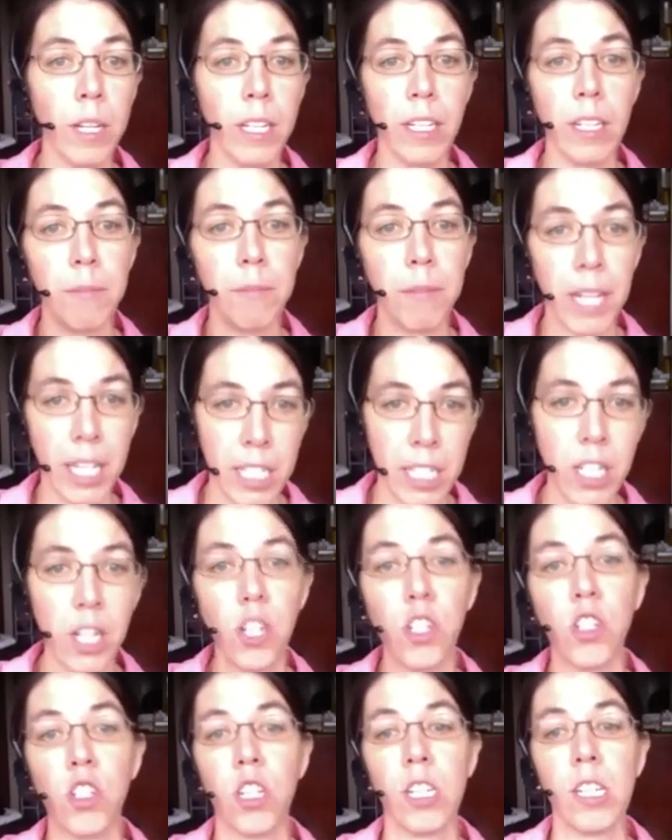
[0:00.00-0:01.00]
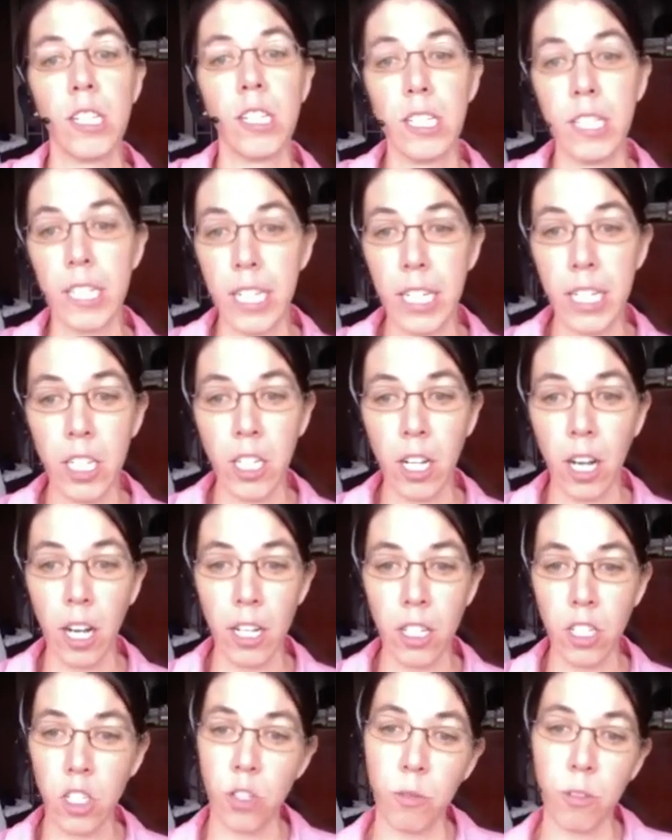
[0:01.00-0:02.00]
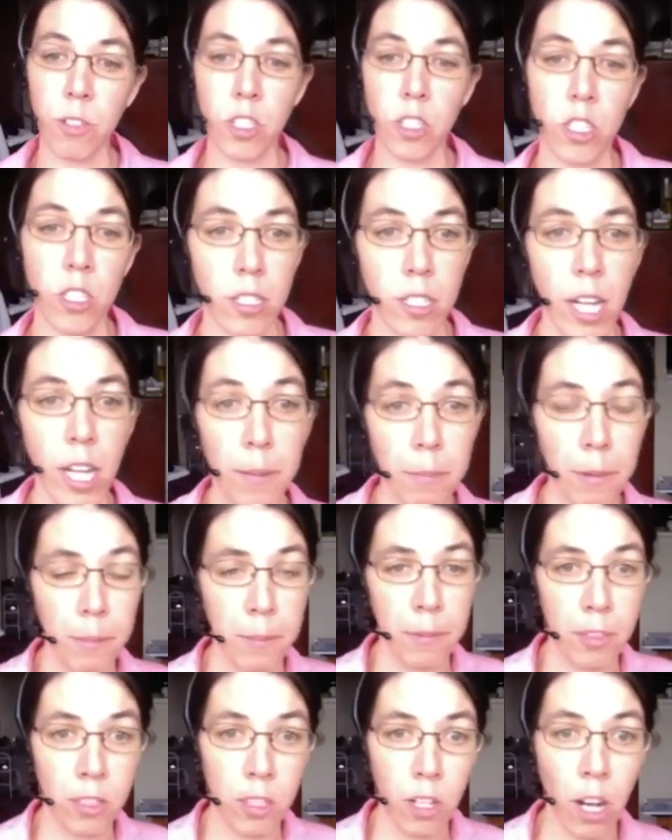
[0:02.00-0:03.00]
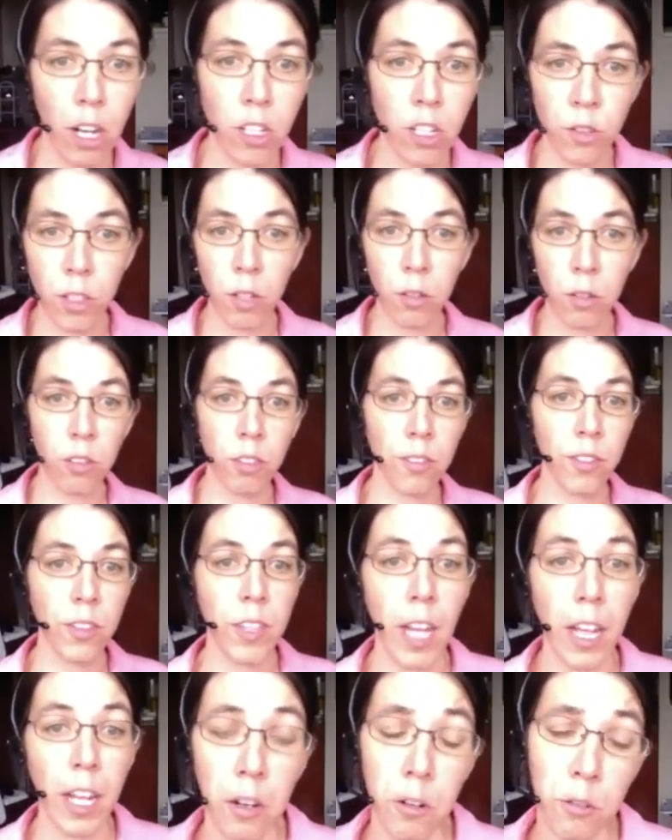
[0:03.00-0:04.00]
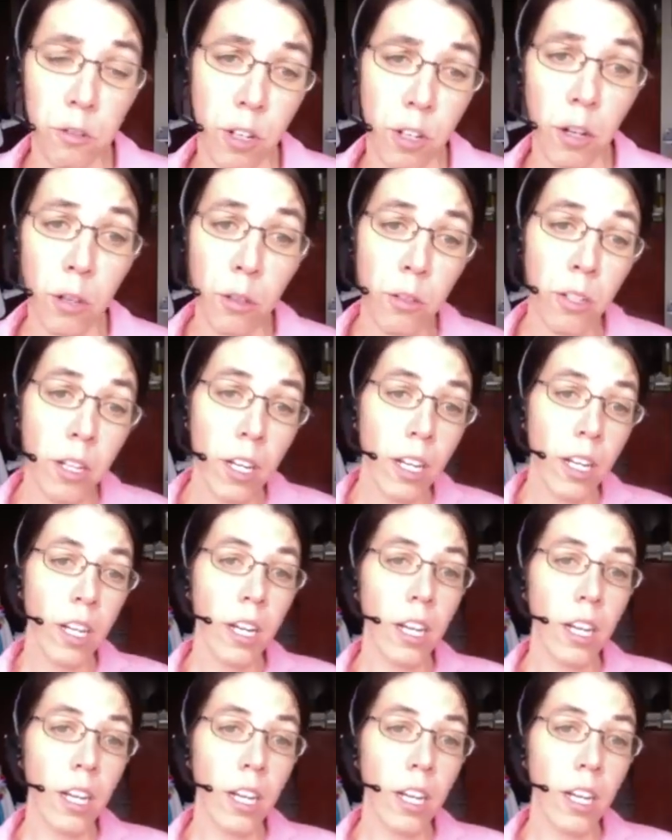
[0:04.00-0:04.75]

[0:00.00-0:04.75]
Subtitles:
We did meditation T-touch, which is a type of massage for those of you that don't know.